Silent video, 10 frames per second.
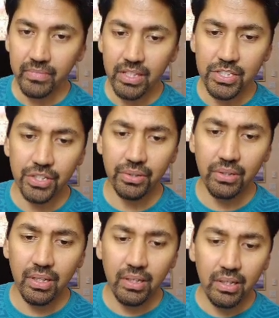So
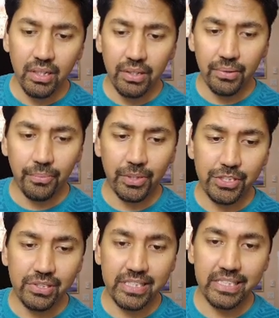what
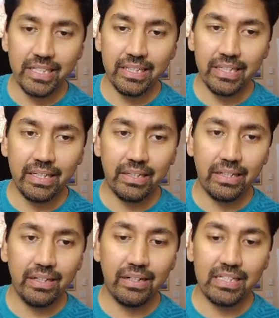you'll see
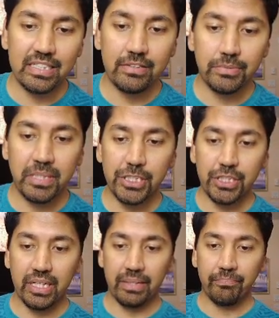here, as I was
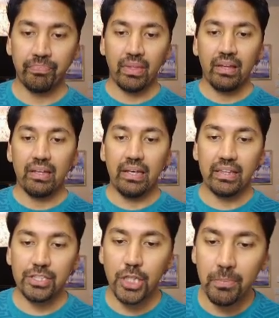mentioning, in
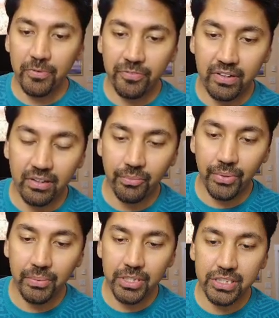the top of funnel,
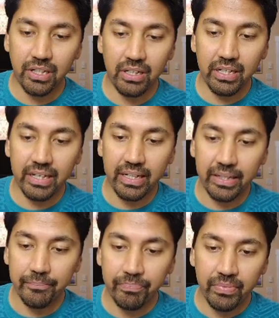we were
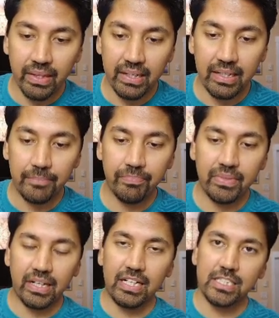targeting
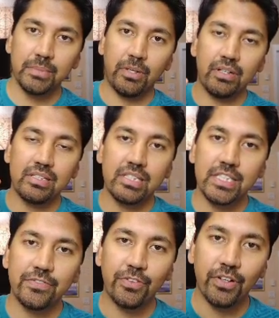the custom
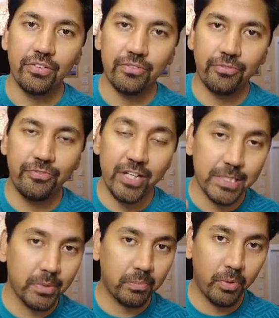audiences for
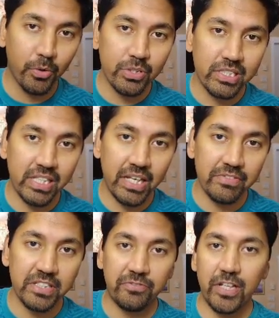Facebook post
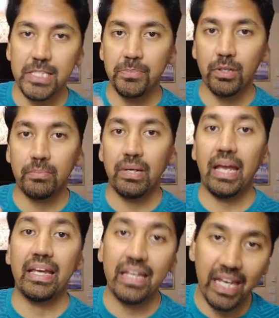saves and Facebook
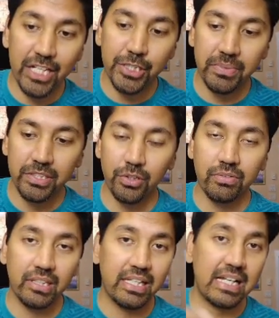engagement over
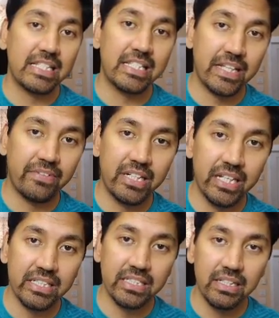the last 7
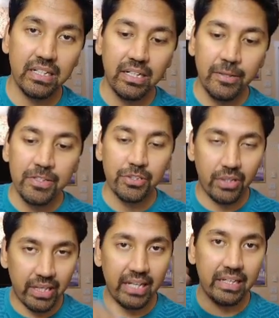days. So
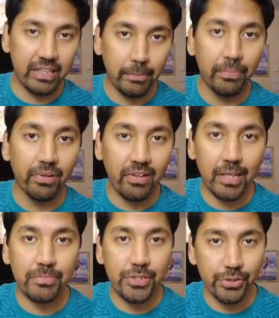again, in the build
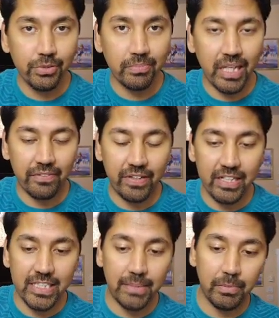up to Black Friday
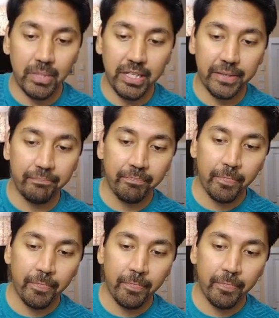Cyber Monday.